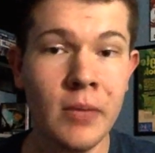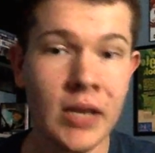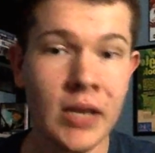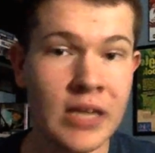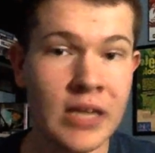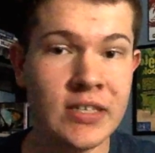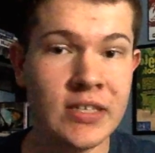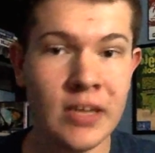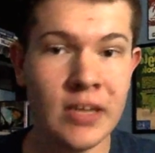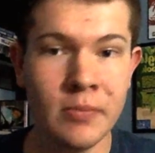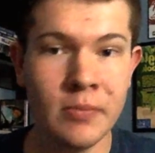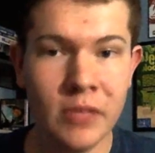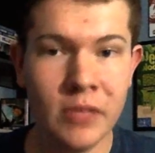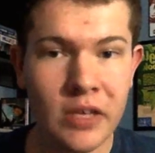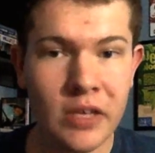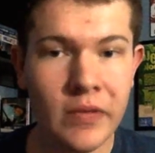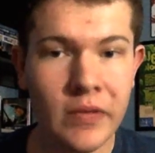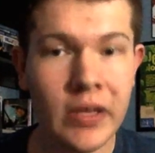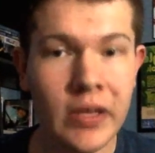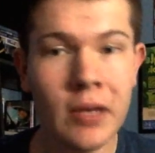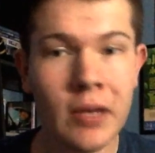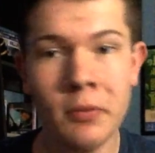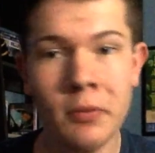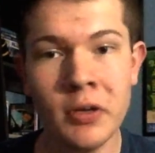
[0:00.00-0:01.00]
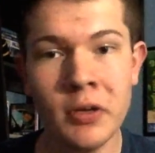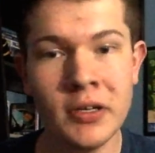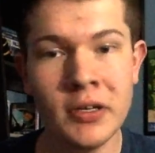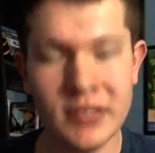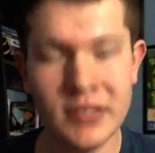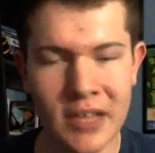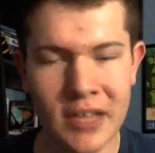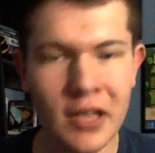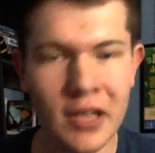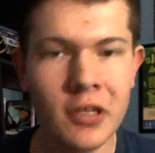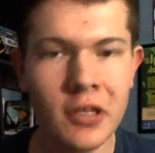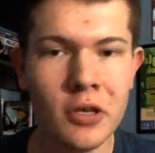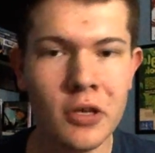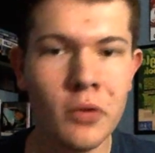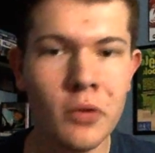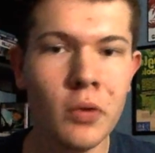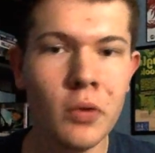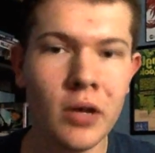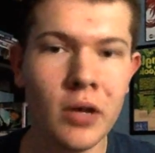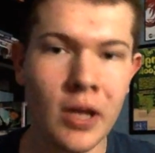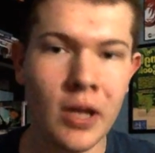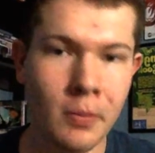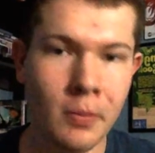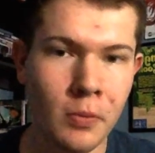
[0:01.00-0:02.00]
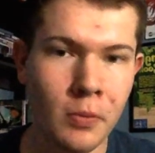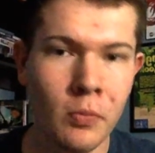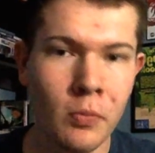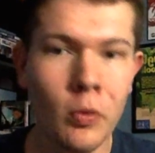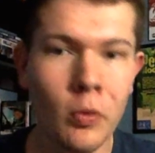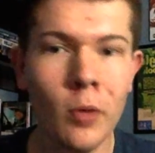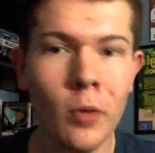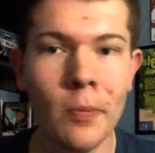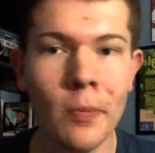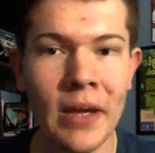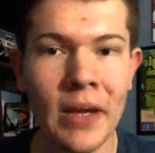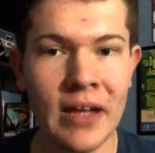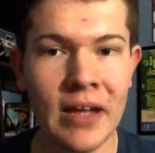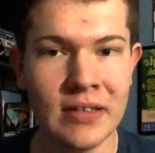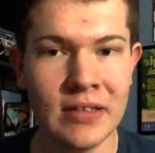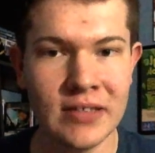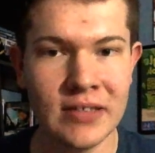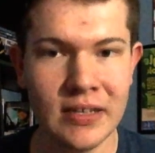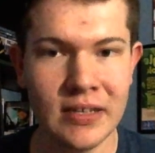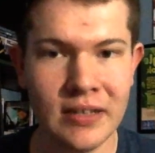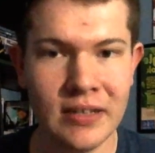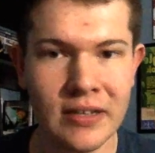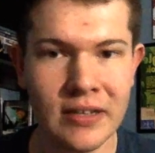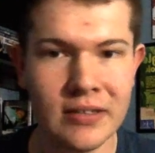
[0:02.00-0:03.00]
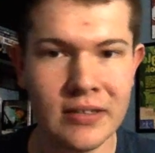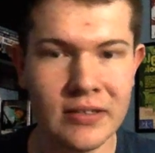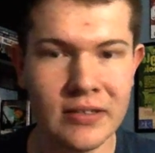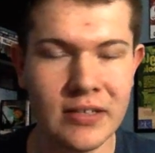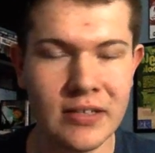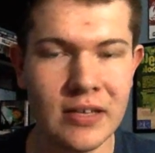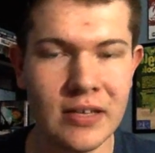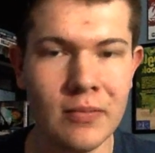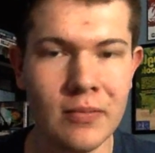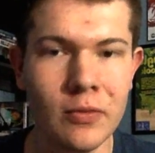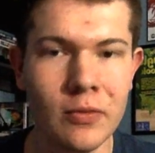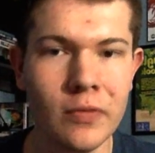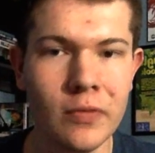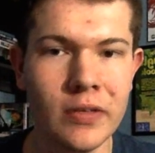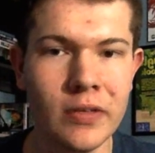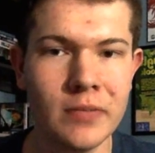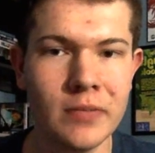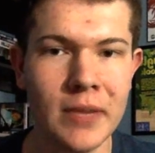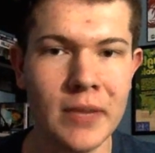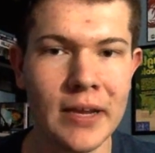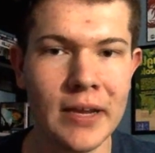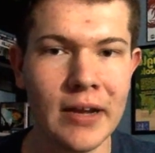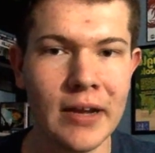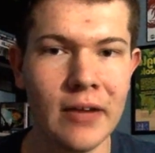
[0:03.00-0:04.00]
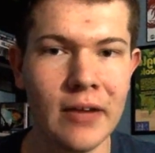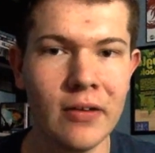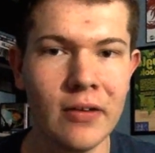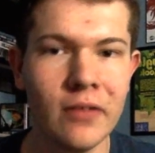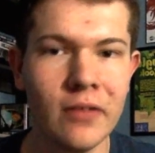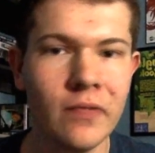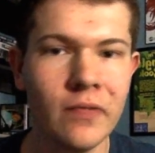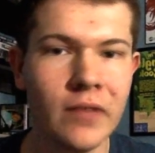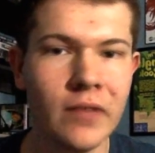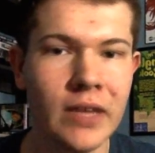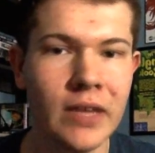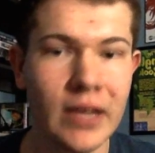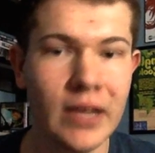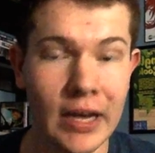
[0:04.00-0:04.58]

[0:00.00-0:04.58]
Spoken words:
and as I'm leaving, I'm going to tell you a couple more bands I'd like to see movies made out of.